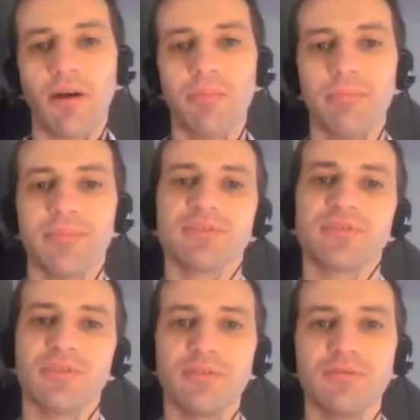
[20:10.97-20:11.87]
uh,
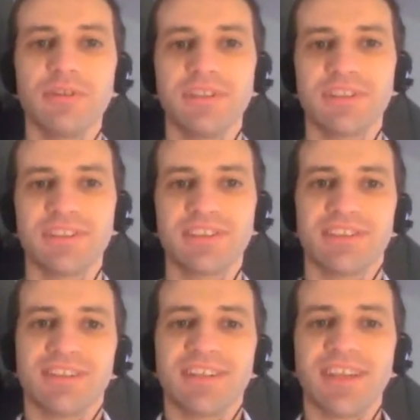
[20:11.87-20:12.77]
so
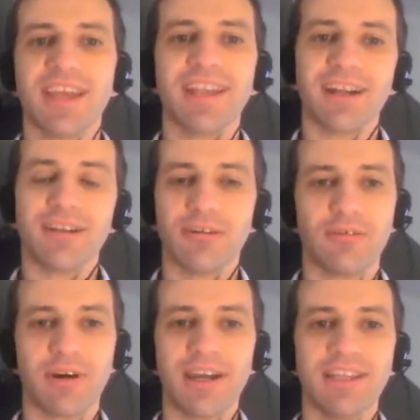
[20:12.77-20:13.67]
it's I don't
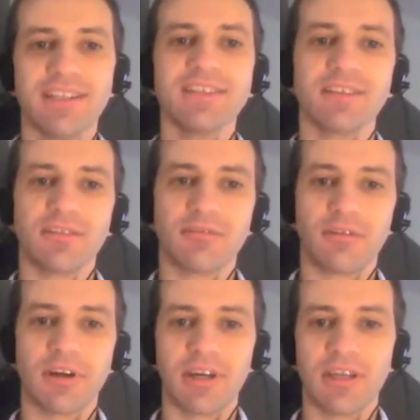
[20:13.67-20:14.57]
know. I didn't
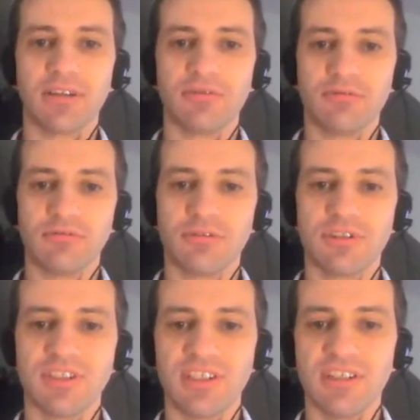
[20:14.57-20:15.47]
try to
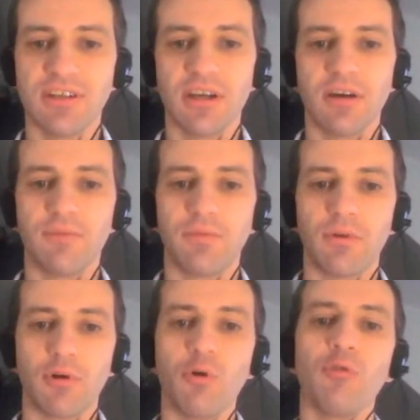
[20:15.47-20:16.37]
see
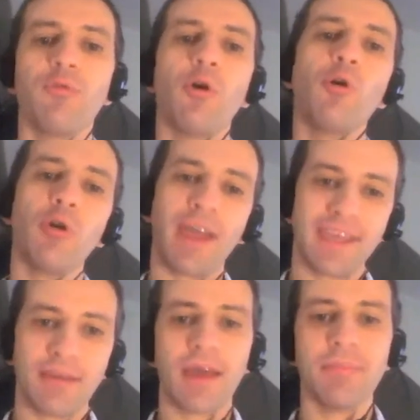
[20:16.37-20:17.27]
for who, for who
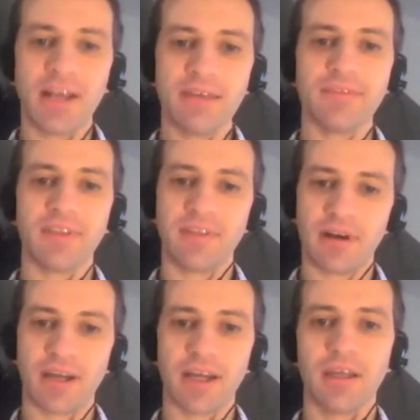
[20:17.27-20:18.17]
I, I believe that
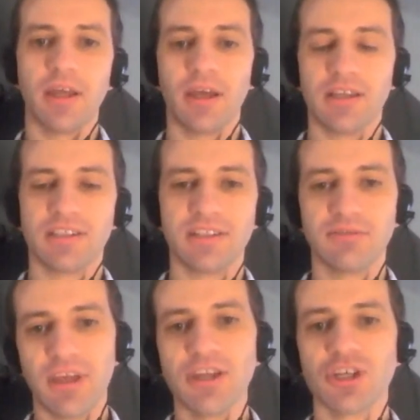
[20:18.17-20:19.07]
there are uh,
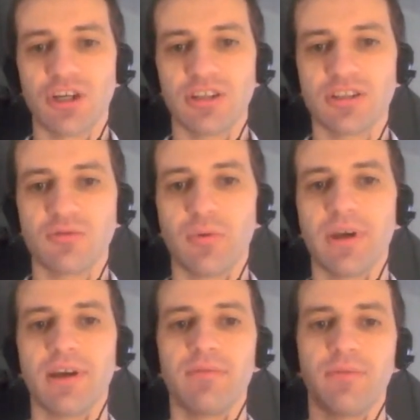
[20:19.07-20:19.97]
situations
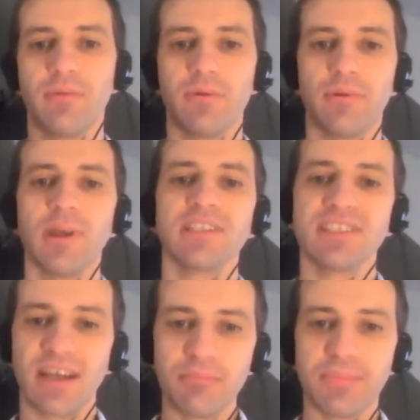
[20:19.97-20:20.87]
where for
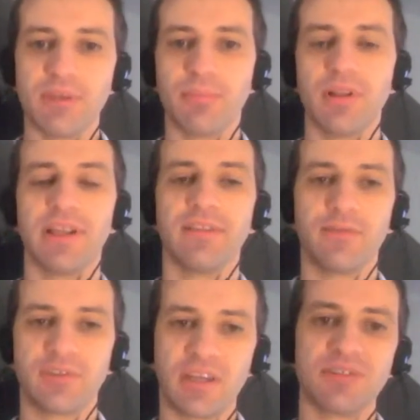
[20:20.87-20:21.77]
some people and
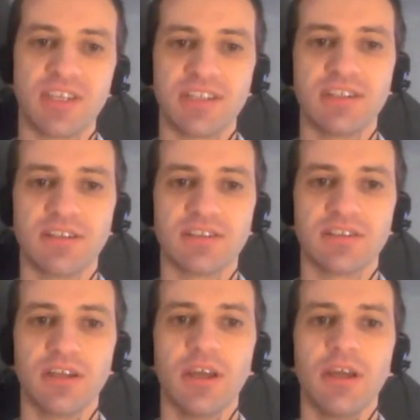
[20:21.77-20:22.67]
for some
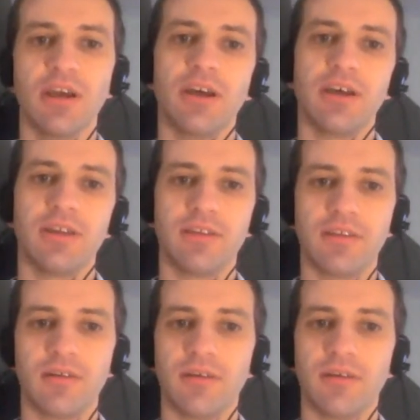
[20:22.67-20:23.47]
settings uh,